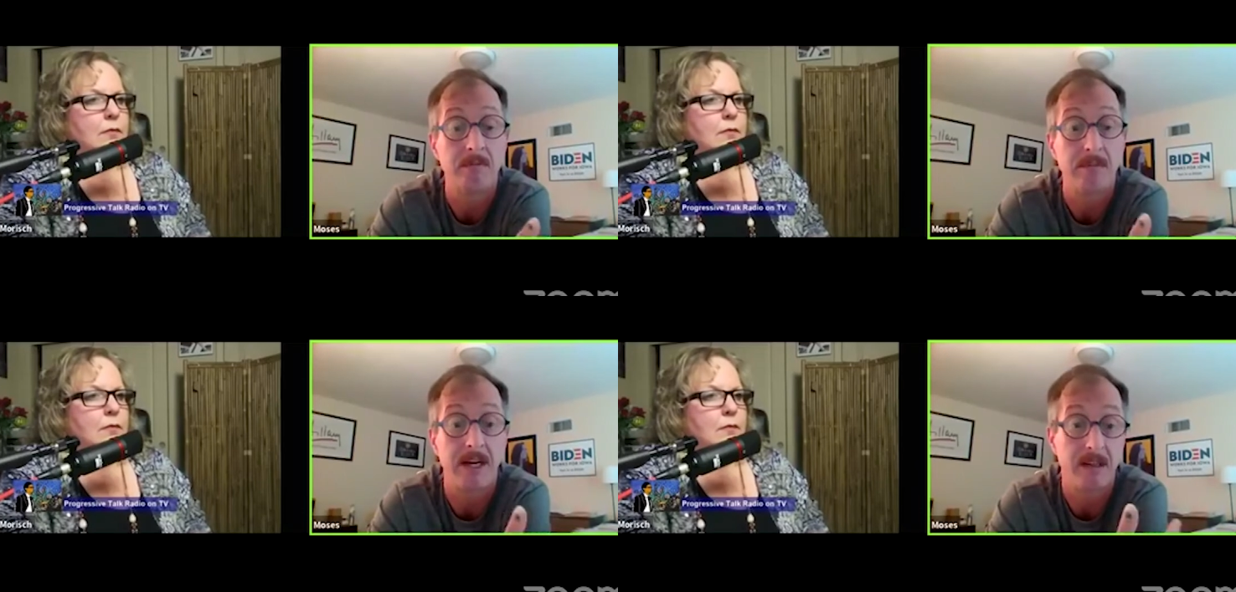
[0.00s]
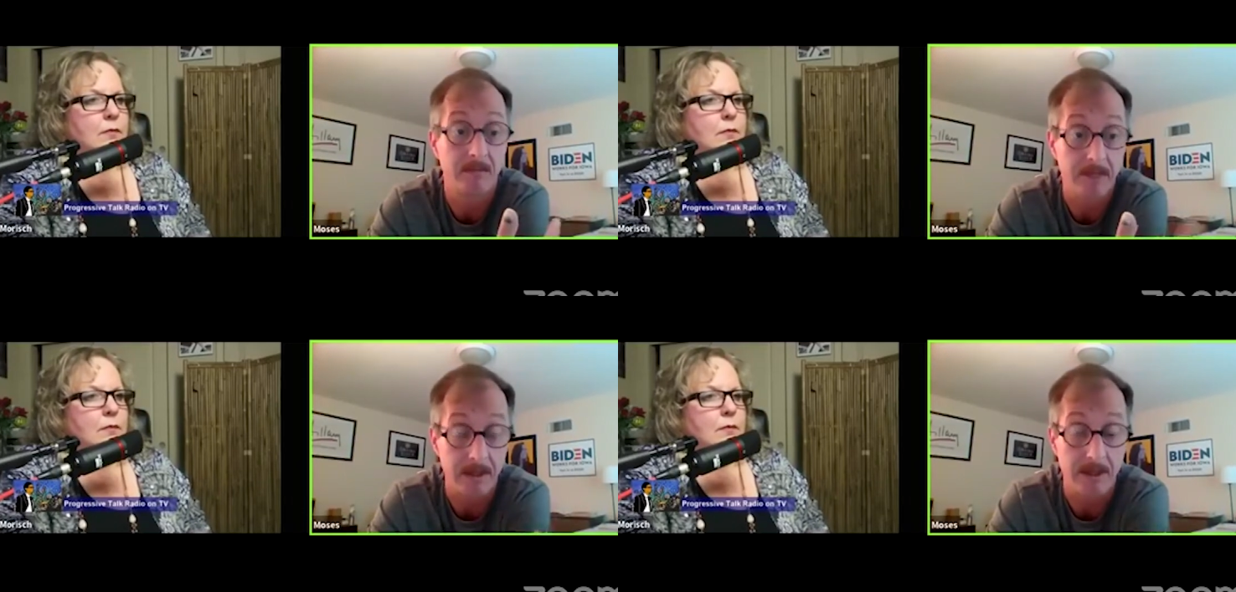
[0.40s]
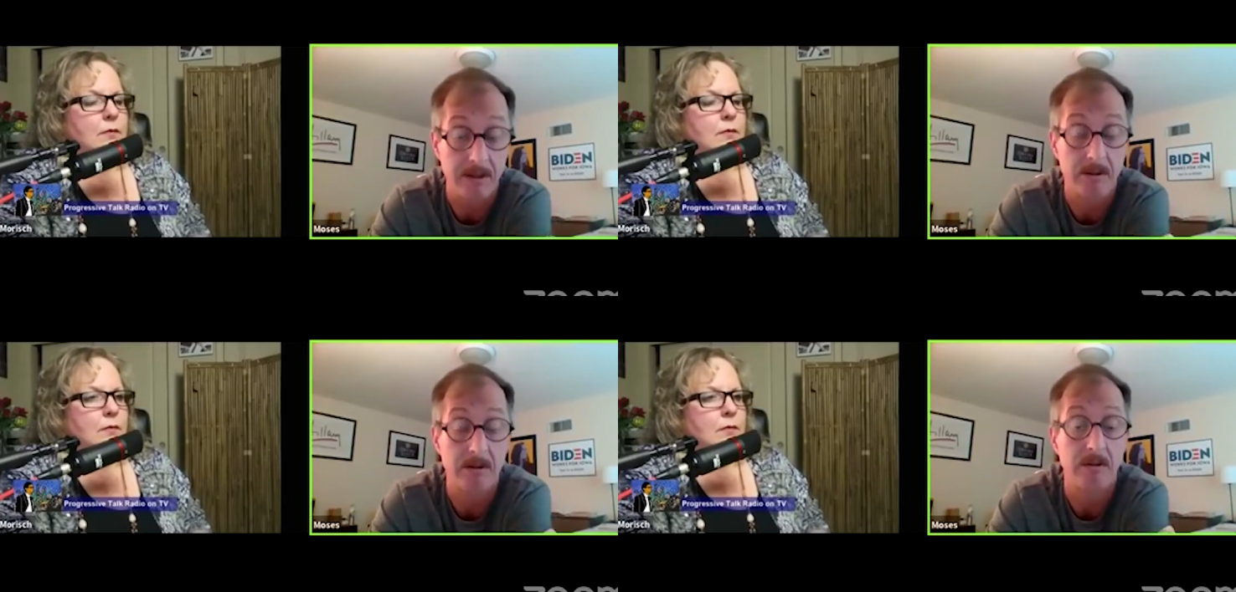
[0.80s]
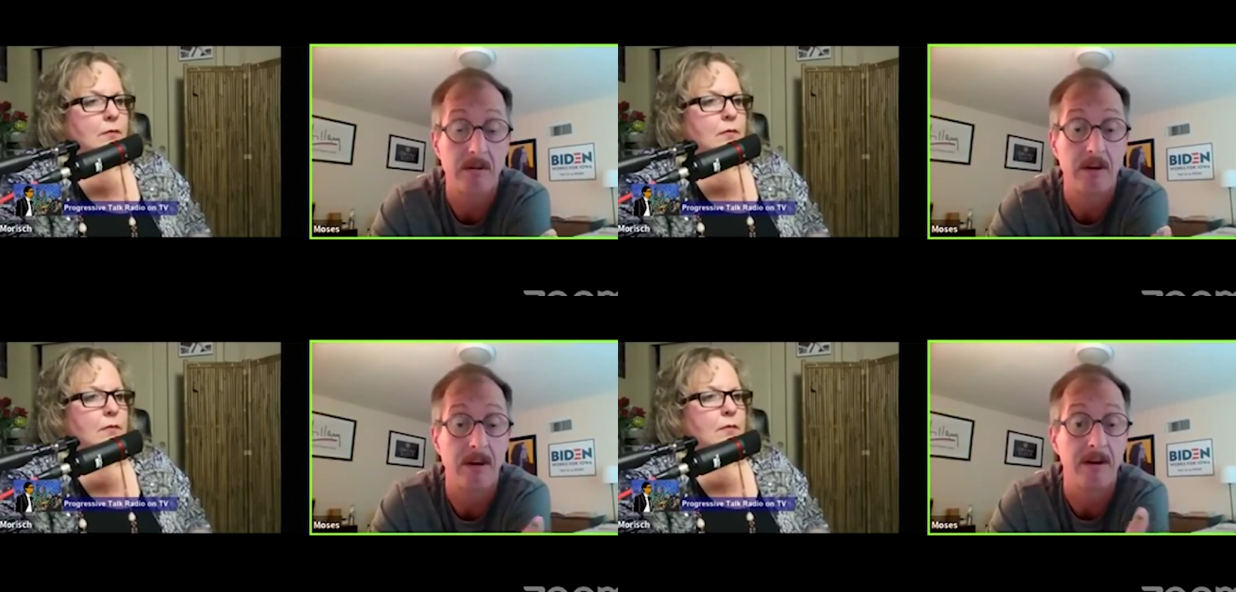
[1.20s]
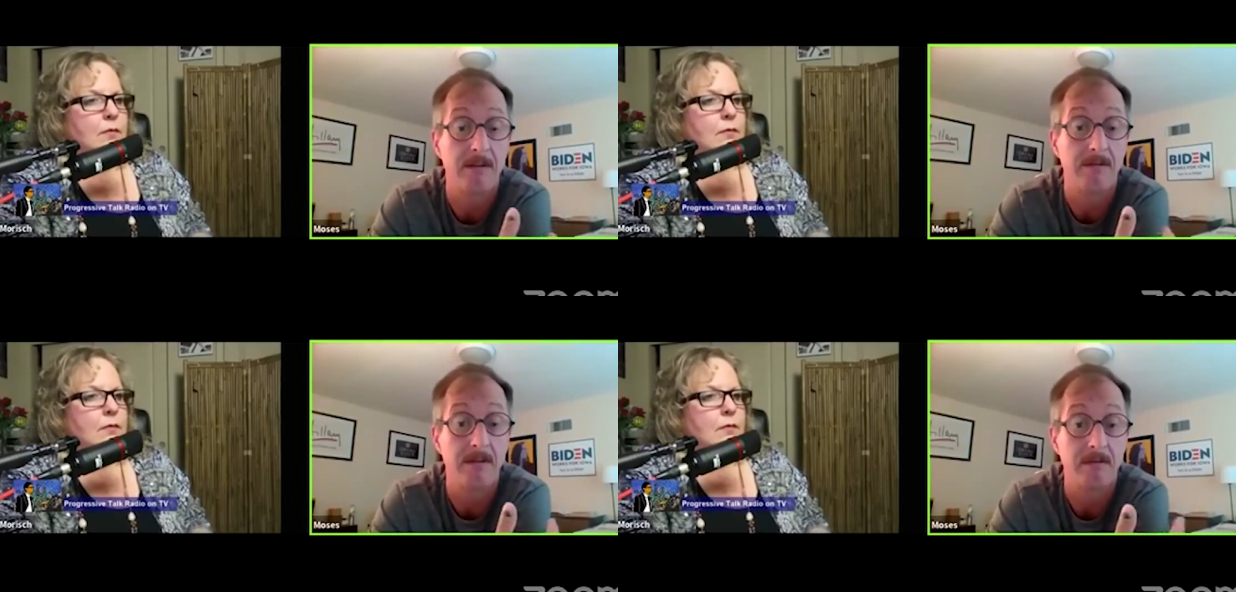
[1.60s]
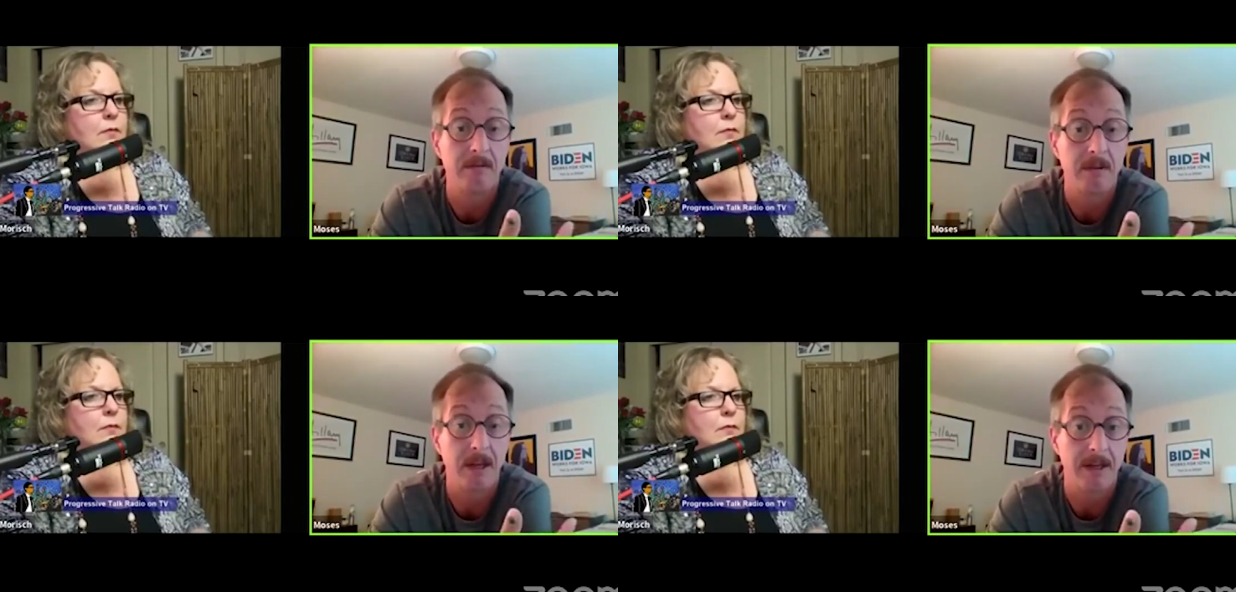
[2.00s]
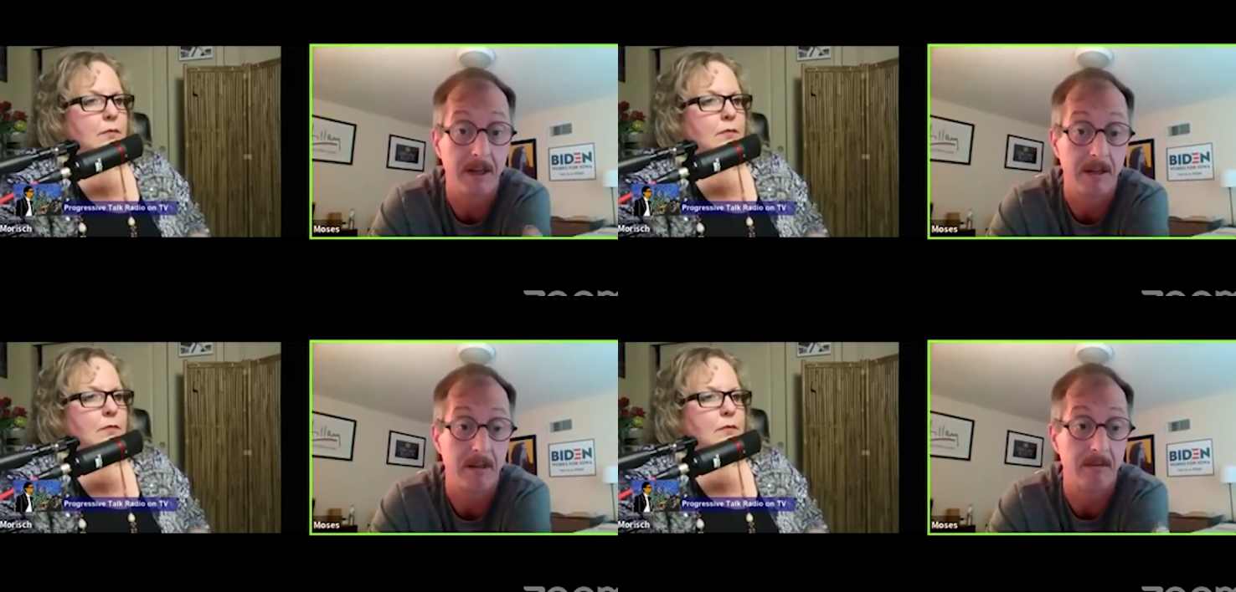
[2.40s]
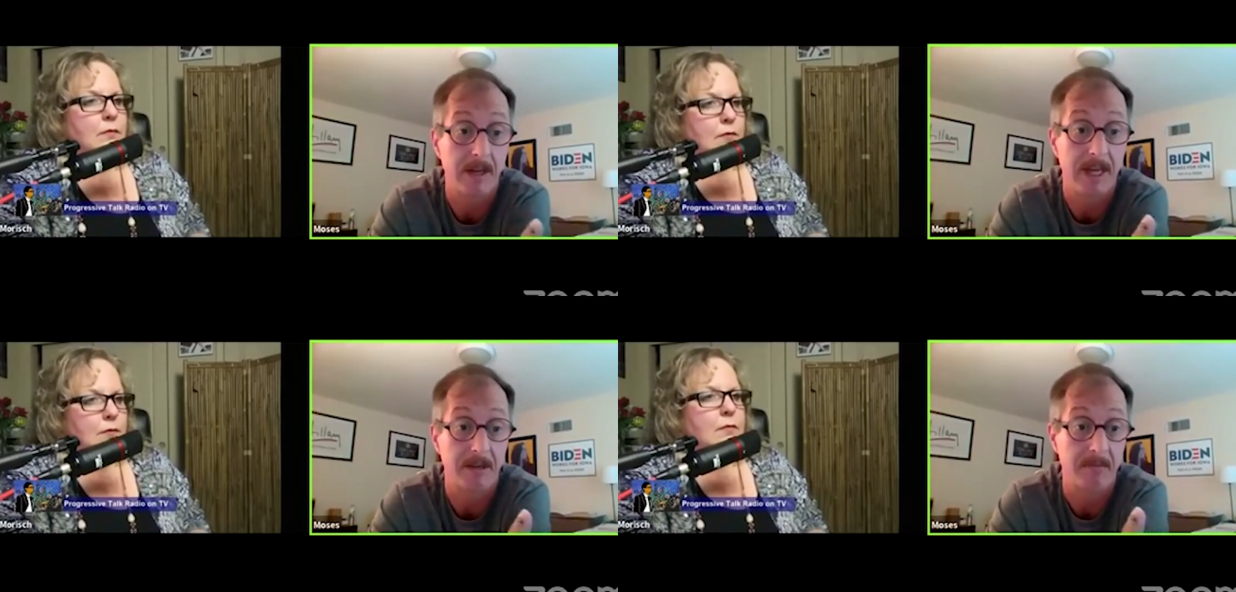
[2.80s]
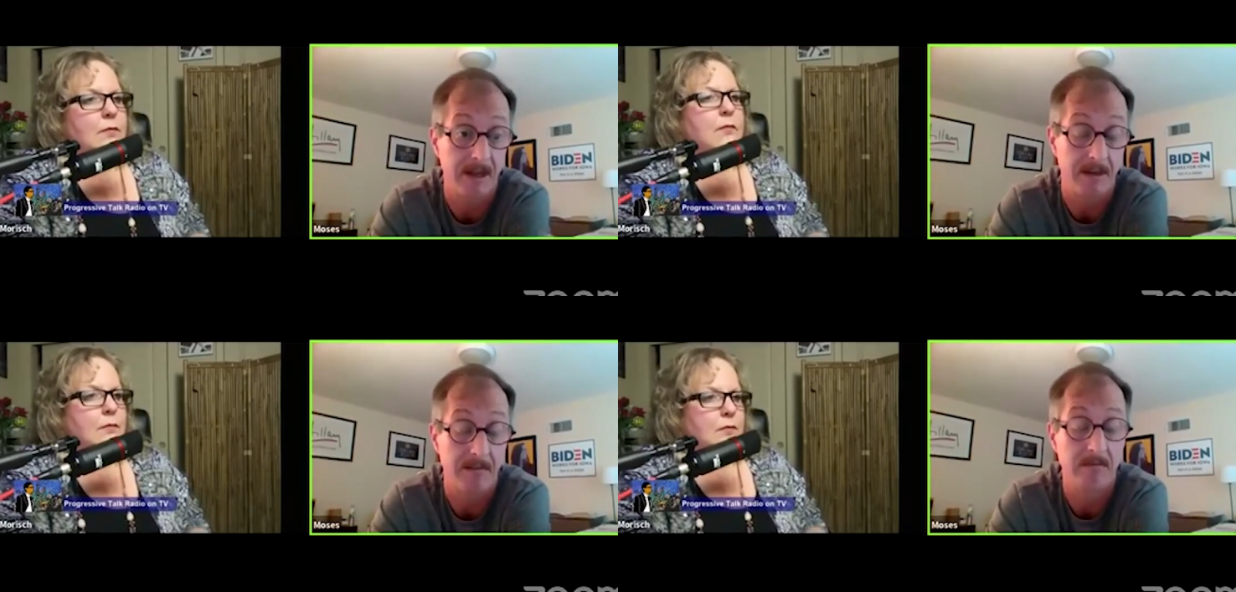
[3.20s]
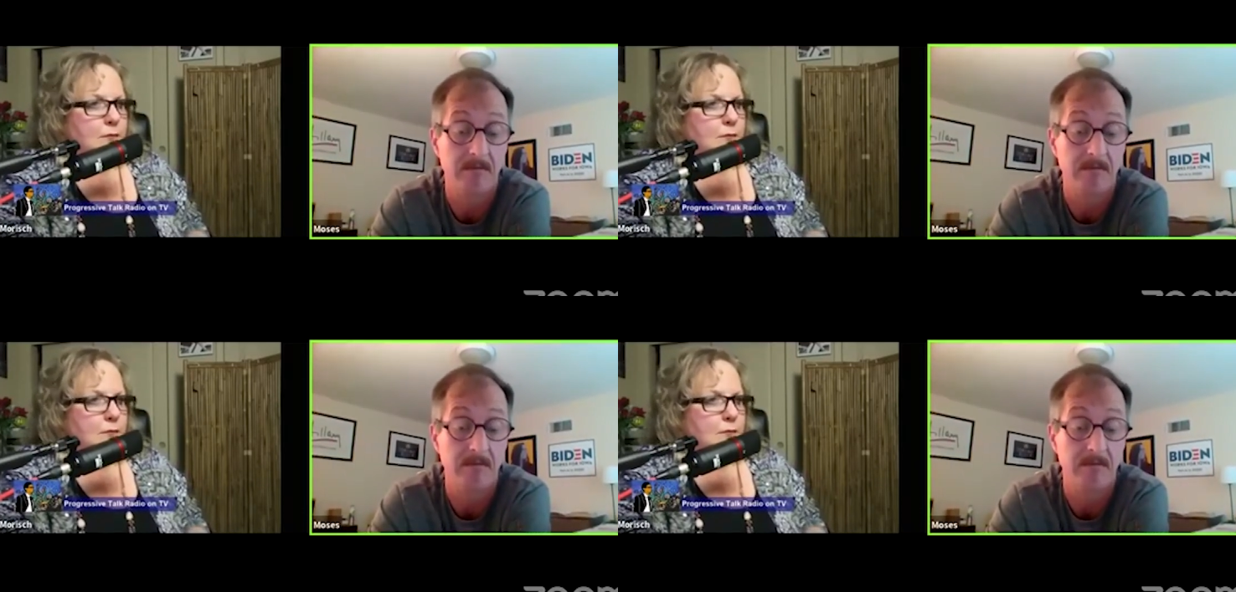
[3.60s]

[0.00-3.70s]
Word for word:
Speaker 1: by the police of an innocent Black man